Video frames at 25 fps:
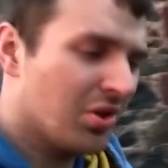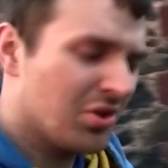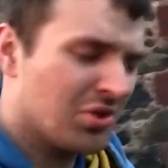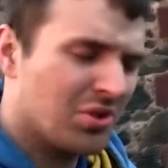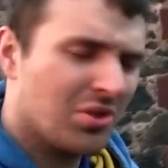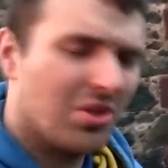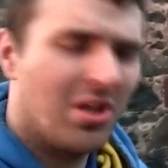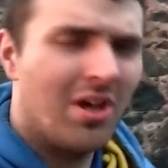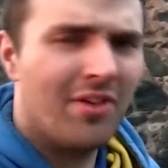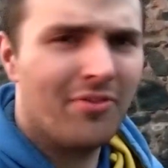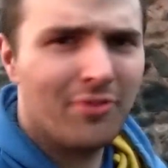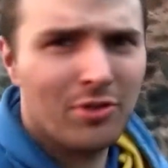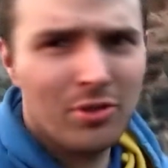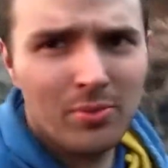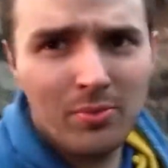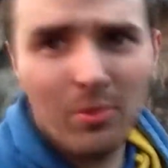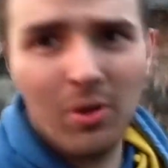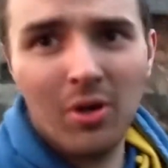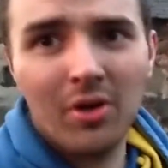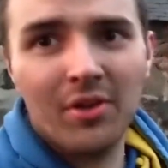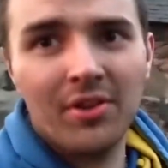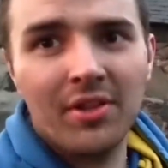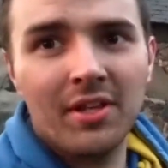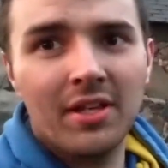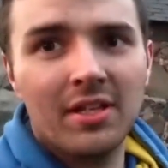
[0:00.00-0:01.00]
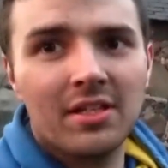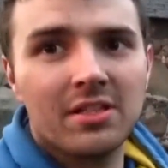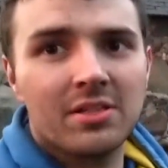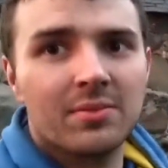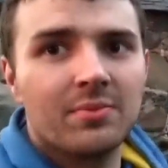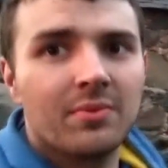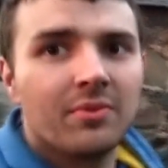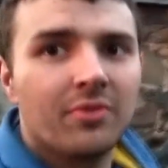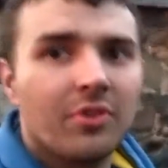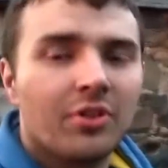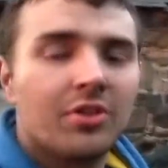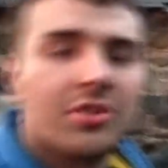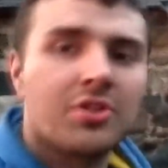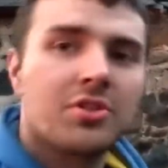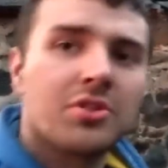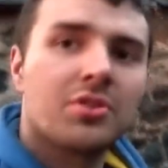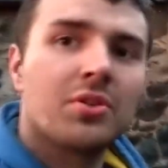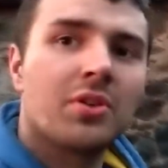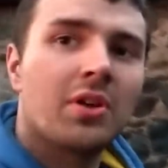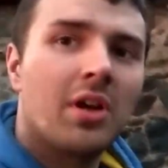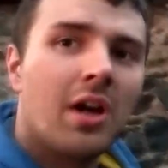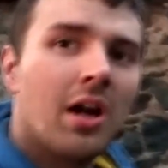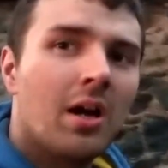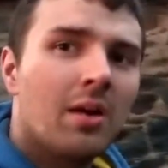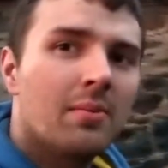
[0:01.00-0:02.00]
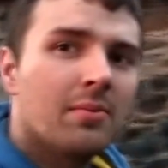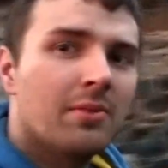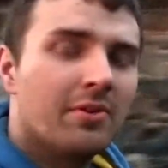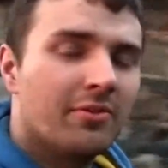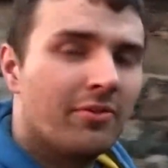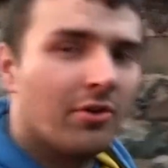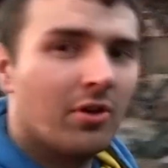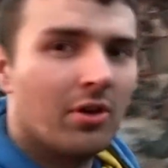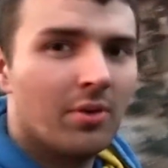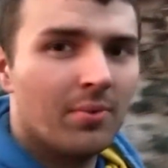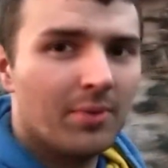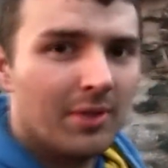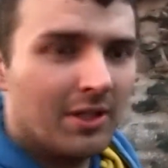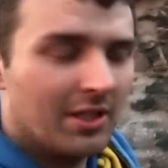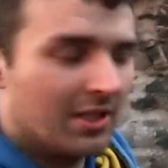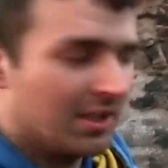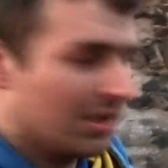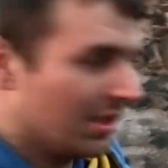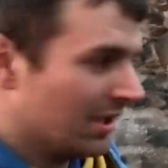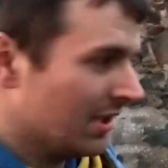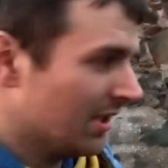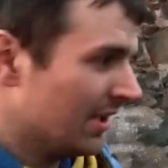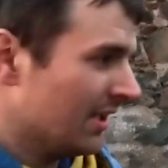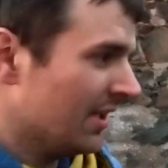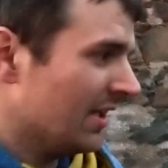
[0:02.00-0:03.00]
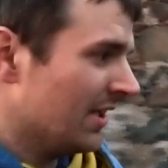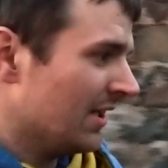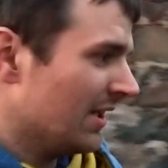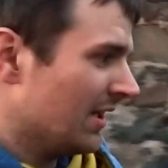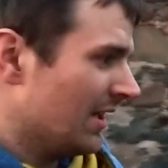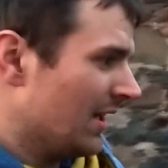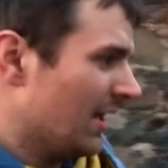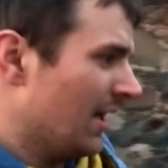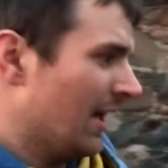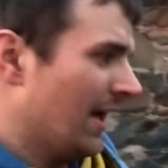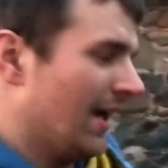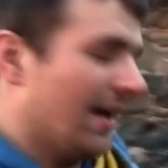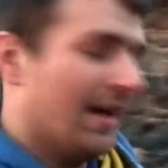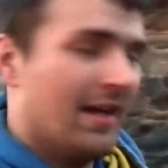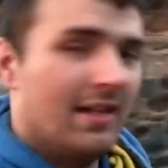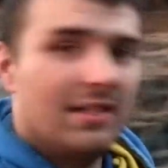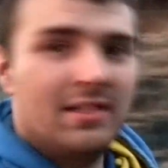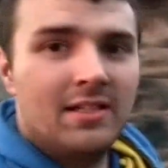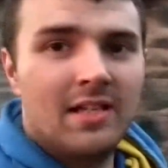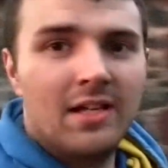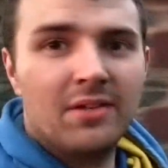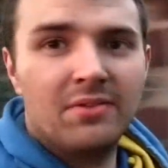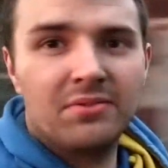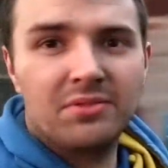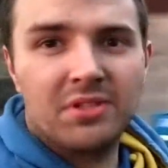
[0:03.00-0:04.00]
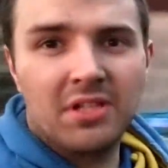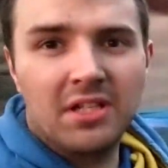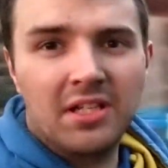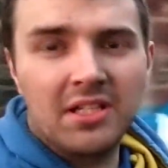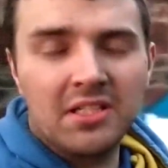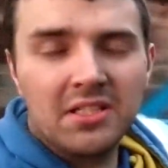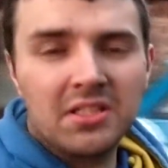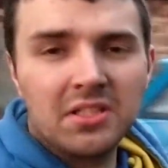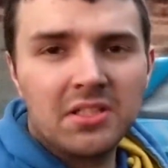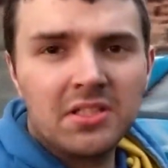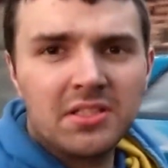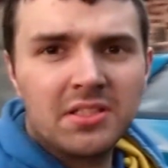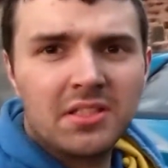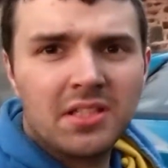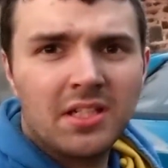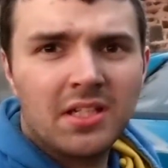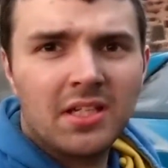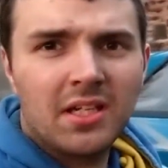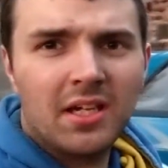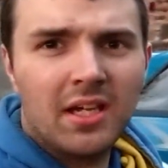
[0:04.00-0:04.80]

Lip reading: There's only a few more things that we've got to sort out before we head down to England.